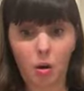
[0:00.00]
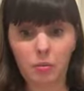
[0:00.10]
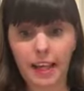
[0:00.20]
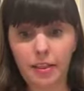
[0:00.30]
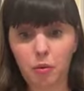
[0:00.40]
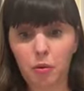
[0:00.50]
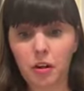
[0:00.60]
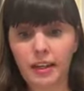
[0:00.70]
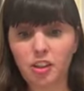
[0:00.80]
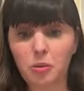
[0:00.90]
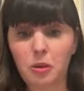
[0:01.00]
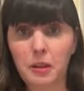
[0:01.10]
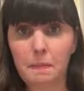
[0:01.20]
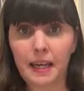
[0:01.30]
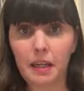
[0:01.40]
Hold that thought. I do
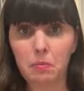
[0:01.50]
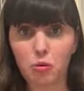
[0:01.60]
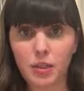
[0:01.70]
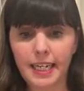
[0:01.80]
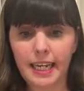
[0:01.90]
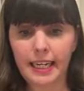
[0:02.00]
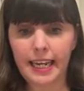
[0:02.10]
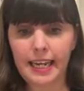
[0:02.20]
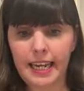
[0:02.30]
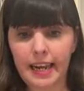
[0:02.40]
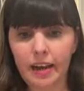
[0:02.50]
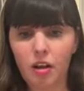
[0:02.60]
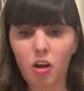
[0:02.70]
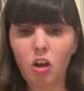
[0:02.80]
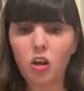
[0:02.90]
want the pink more down
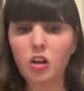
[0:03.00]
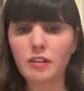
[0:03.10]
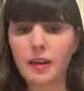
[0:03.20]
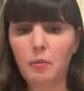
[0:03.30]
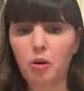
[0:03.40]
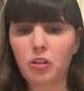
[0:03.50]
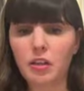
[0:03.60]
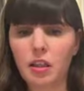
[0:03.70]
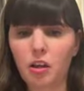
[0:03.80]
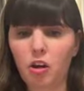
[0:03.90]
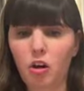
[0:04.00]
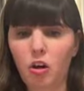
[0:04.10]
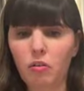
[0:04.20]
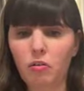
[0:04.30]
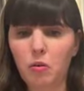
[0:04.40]
here because I want the
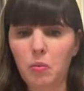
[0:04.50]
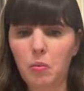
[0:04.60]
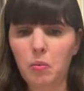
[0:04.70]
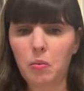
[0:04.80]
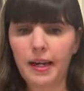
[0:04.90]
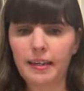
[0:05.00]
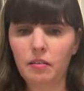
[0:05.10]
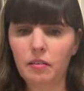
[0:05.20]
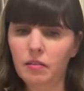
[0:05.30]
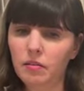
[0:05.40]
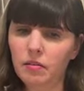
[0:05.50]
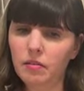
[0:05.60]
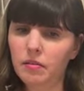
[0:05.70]
coral one.